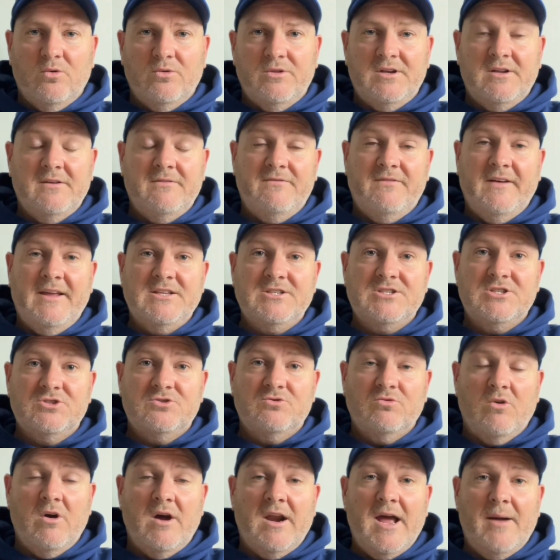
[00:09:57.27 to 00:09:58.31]
The defense is
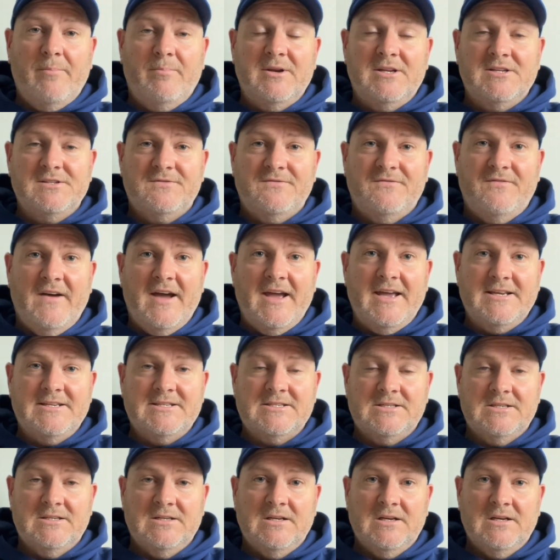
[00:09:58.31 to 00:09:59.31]
right up in his face.